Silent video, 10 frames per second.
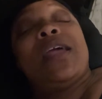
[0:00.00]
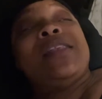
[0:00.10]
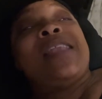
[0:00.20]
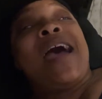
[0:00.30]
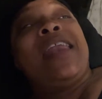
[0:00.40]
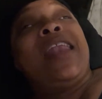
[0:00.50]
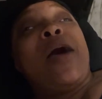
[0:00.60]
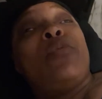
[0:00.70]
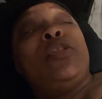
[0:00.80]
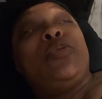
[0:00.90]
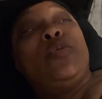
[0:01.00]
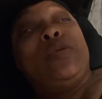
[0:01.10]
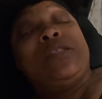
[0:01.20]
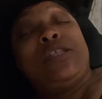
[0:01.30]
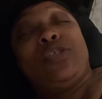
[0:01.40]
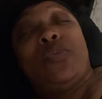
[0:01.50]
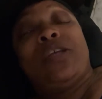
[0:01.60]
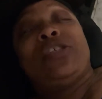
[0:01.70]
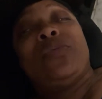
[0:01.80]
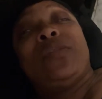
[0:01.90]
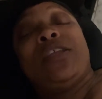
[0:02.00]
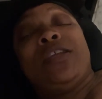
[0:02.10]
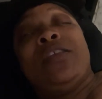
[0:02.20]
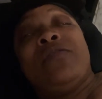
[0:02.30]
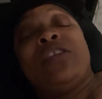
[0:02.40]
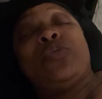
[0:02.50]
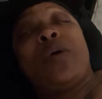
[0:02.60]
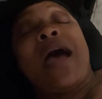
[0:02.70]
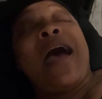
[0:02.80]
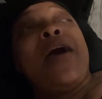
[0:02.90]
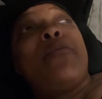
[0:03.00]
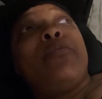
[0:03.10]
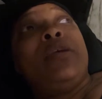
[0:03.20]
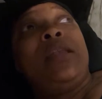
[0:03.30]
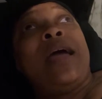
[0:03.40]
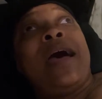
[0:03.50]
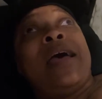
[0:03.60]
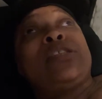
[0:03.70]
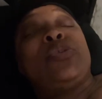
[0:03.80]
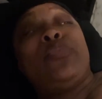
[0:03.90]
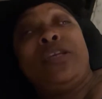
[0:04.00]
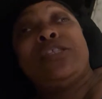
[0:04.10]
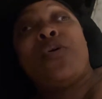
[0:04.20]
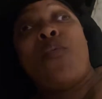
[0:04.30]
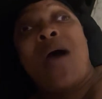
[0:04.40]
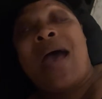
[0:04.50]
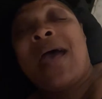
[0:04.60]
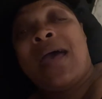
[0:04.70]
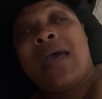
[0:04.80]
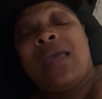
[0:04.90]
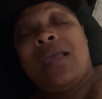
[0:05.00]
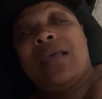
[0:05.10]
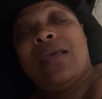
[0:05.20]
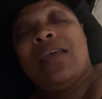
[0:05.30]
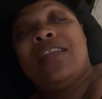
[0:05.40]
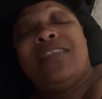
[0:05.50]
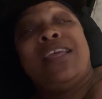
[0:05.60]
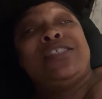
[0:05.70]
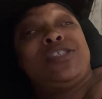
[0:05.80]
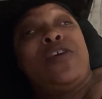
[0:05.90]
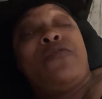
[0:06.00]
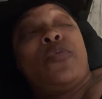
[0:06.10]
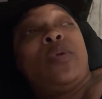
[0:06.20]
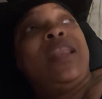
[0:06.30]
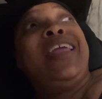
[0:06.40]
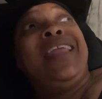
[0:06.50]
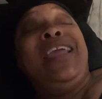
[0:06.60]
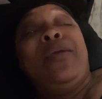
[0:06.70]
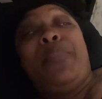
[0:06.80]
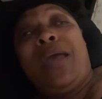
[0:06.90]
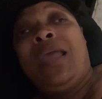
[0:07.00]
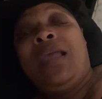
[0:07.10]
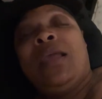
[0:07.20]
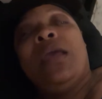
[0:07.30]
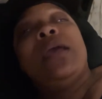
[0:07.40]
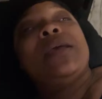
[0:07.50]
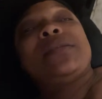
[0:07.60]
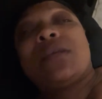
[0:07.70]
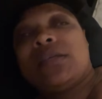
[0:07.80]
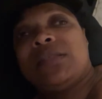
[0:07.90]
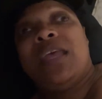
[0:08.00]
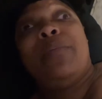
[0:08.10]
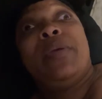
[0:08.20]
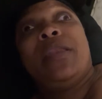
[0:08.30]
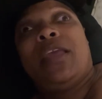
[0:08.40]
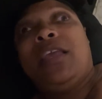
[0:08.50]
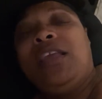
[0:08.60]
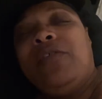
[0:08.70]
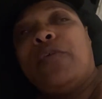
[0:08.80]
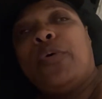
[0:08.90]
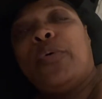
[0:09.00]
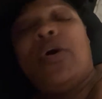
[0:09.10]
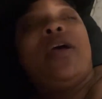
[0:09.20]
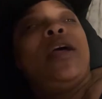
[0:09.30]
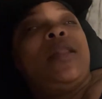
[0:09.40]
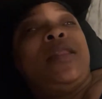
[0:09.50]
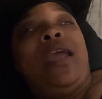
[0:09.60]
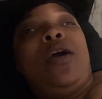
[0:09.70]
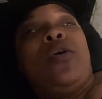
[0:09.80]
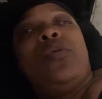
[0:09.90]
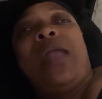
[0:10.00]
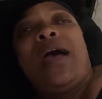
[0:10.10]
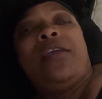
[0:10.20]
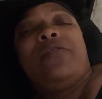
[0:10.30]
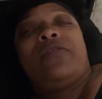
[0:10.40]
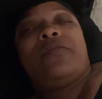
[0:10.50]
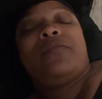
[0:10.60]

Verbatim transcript: Now that I went through the situation with the individual, I realized the reason why they suffering and they in pain is because they've been evil their whole life.